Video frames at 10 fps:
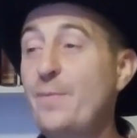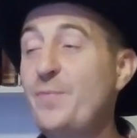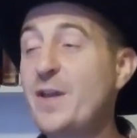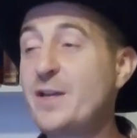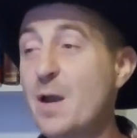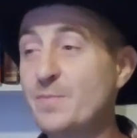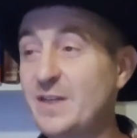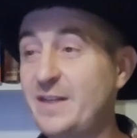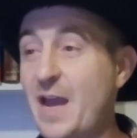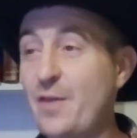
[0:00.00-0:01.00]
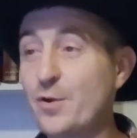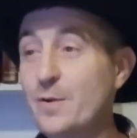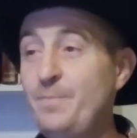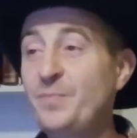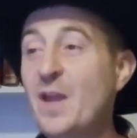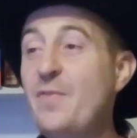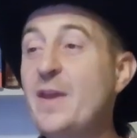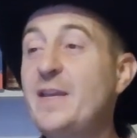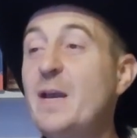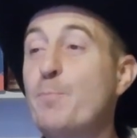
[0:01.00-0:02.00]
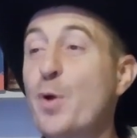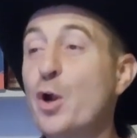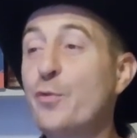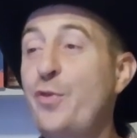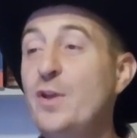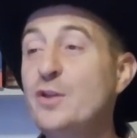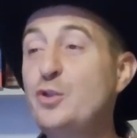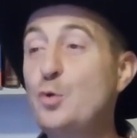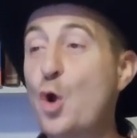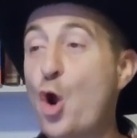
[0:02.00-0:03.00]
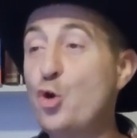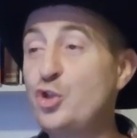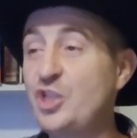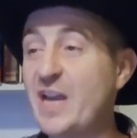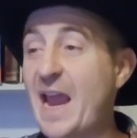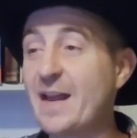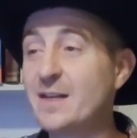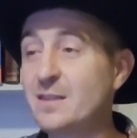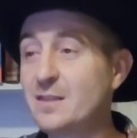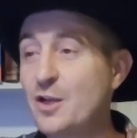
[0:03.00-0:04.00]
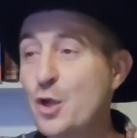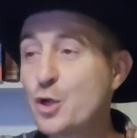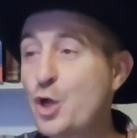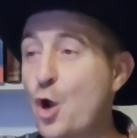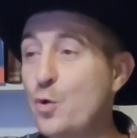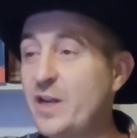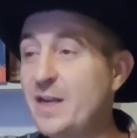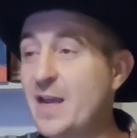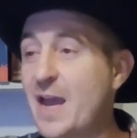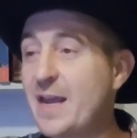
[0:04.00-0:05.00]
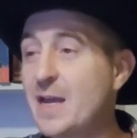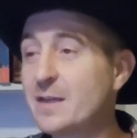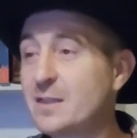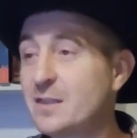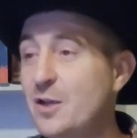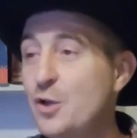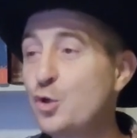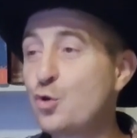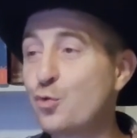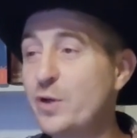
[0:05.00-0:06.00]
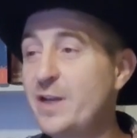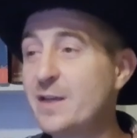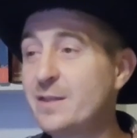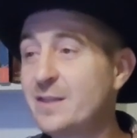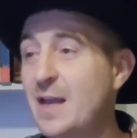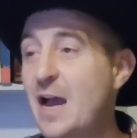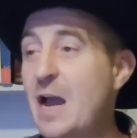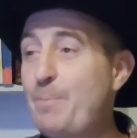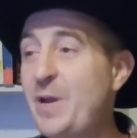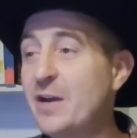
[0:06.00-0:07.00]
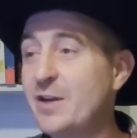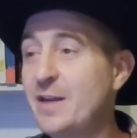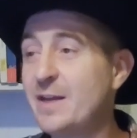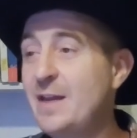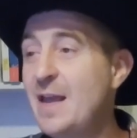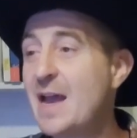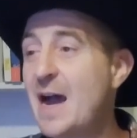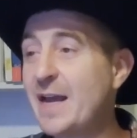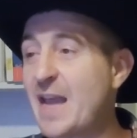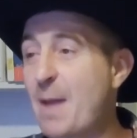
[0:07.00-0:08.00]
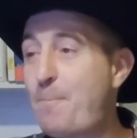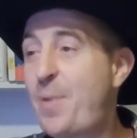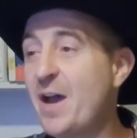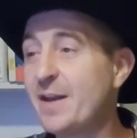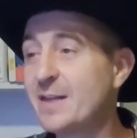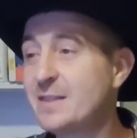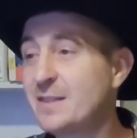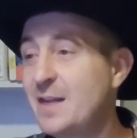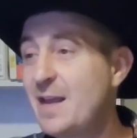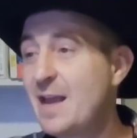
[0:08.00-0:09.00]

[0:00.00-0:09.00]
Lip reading: they come together and they give birth to Oceanus, Coeus, Creus, Hyperion, Iapetus,